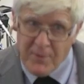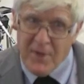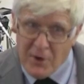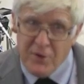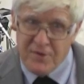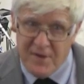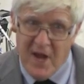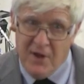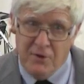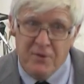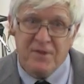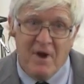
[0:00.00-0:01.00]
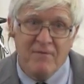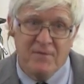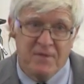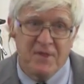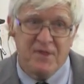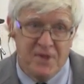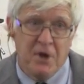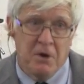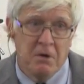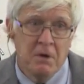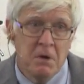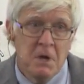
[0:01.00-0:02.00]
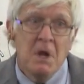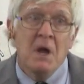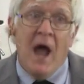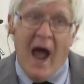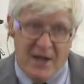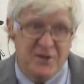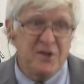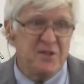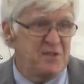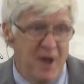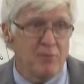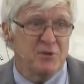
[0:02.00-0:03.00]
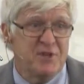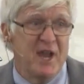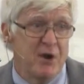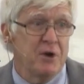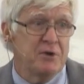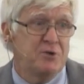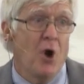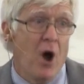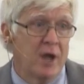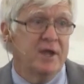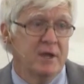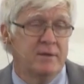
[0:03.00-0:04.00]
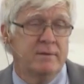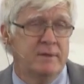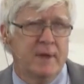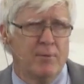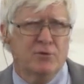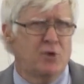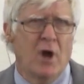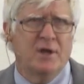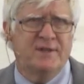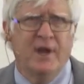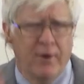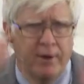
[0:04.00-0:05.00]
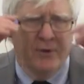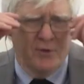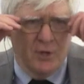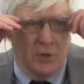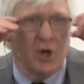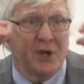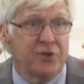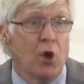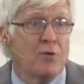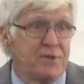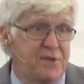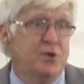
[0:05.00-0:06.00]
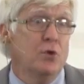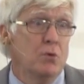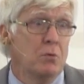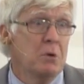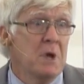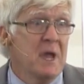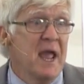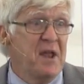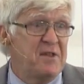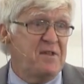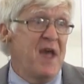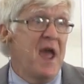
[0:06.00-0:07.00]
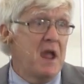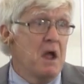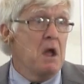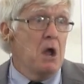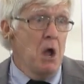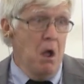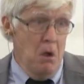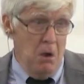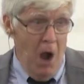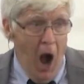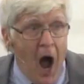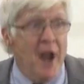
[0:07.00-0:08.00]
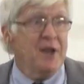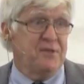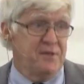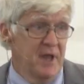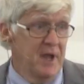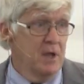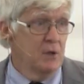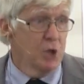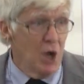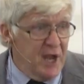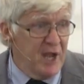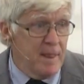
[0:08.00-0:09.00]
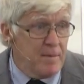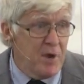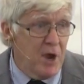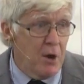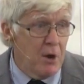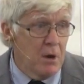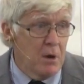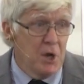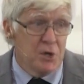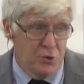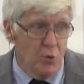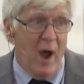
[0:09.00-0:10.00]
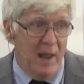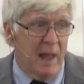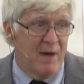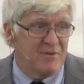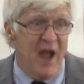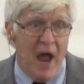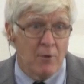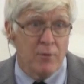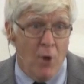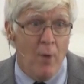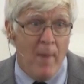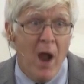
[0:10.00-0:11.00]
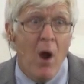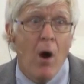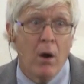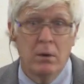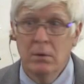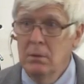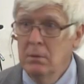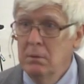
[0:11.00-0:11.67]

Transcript: with understanding yourself as a sinner, I just double dare dog you, double dog dare you to look at those two and say, honestly, looking in the mirror, do I love God with all my heart,